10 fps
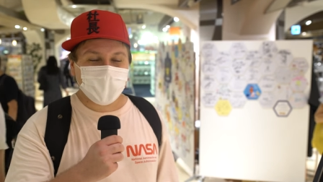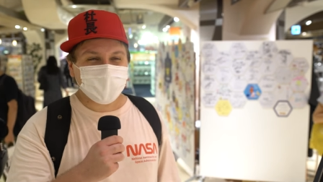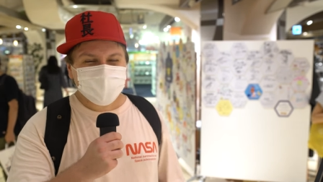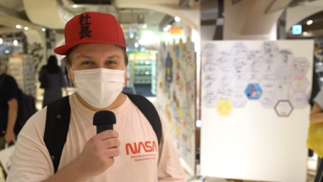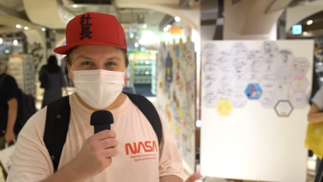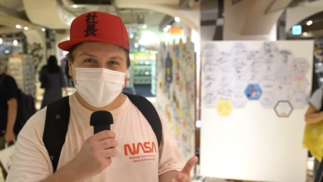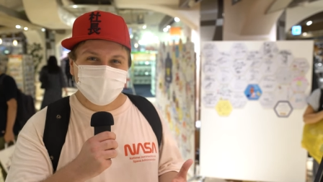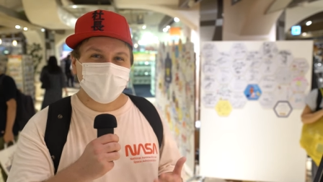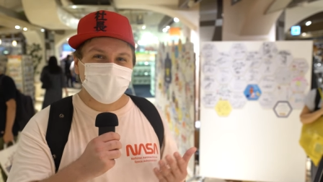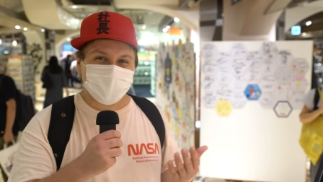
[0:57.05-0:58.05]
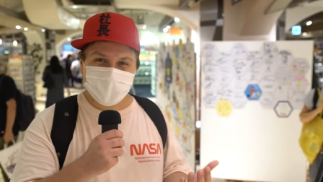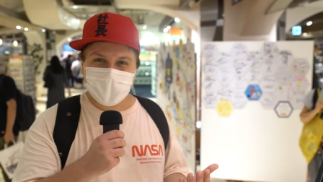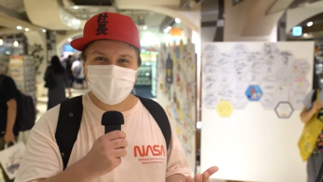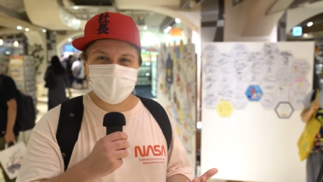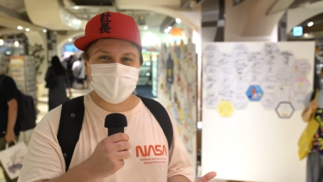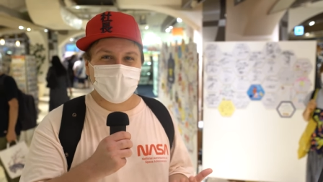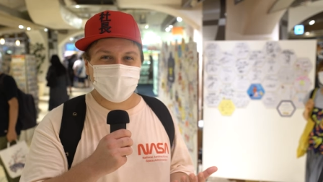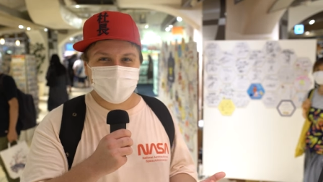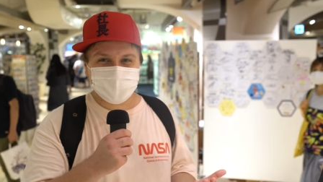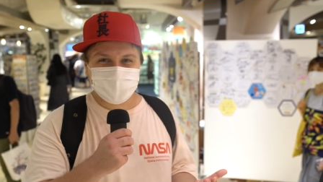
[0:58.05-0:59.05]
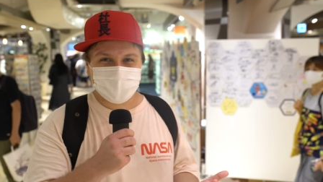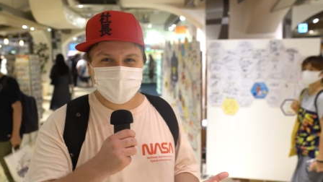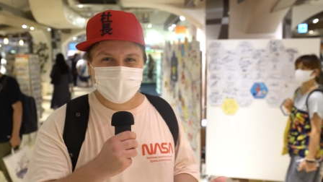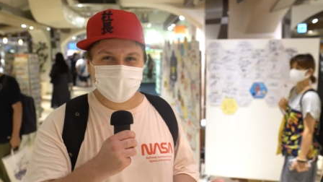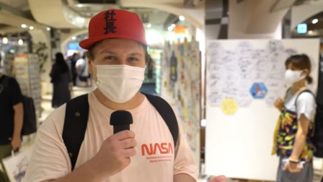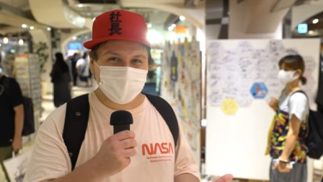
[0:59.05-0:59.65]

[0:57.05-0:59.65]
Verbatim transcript: And it's usually very famous anime series that they